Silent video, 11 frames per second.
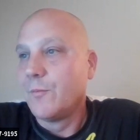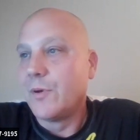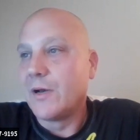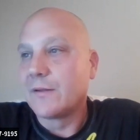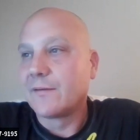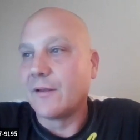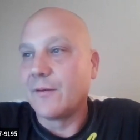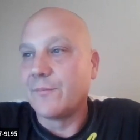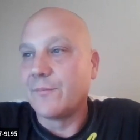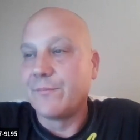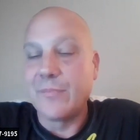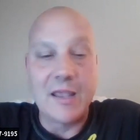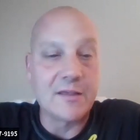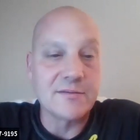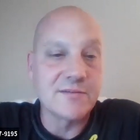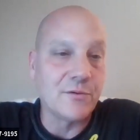but, um, but
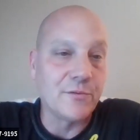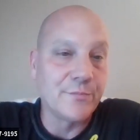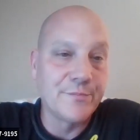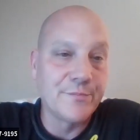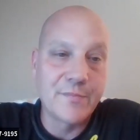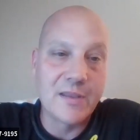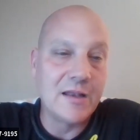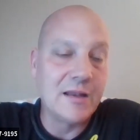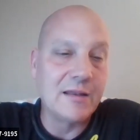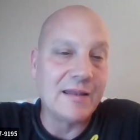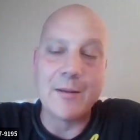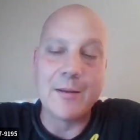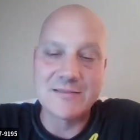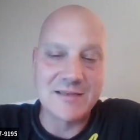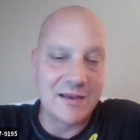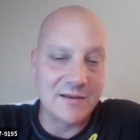yeah, so. Getting in, not
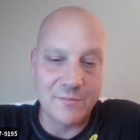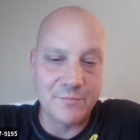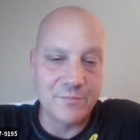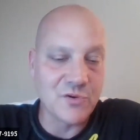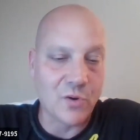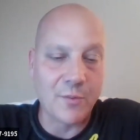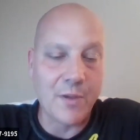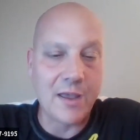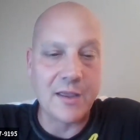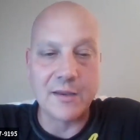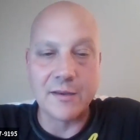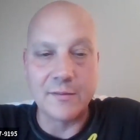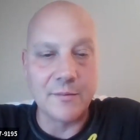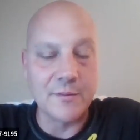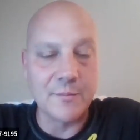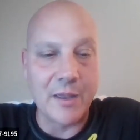saying to join my
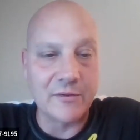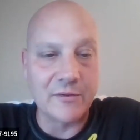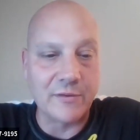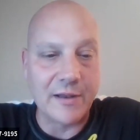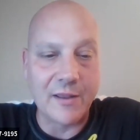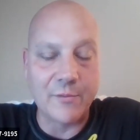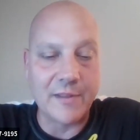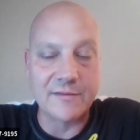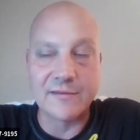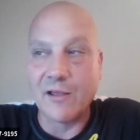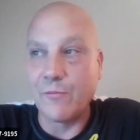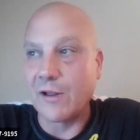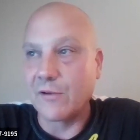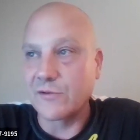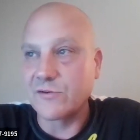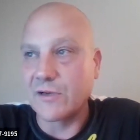mentoring, that, that's not what
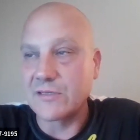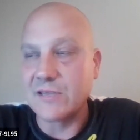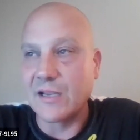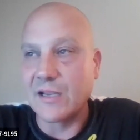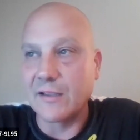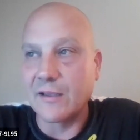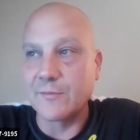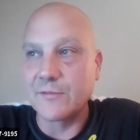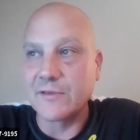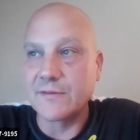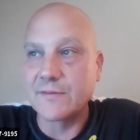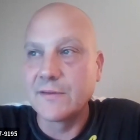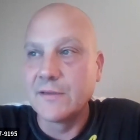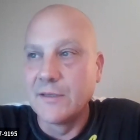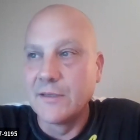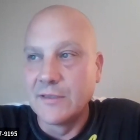I was trying to say. I'm just
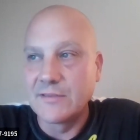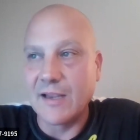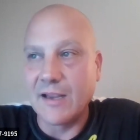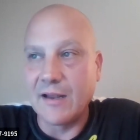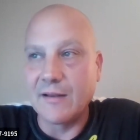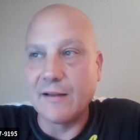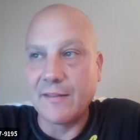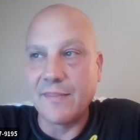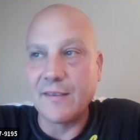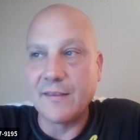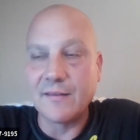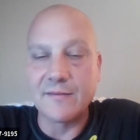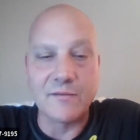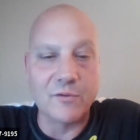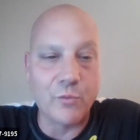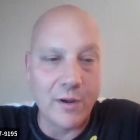saying, I think it's
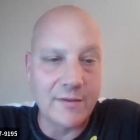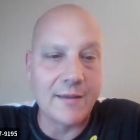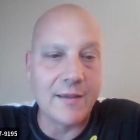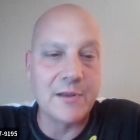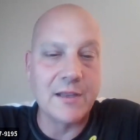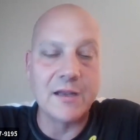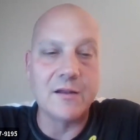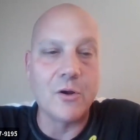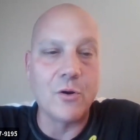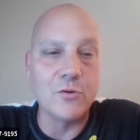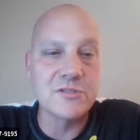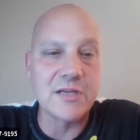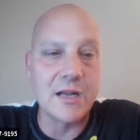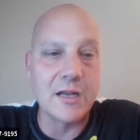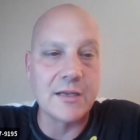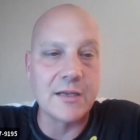a great time to get into
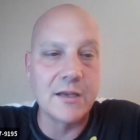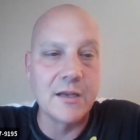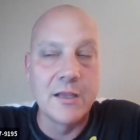wholesaling.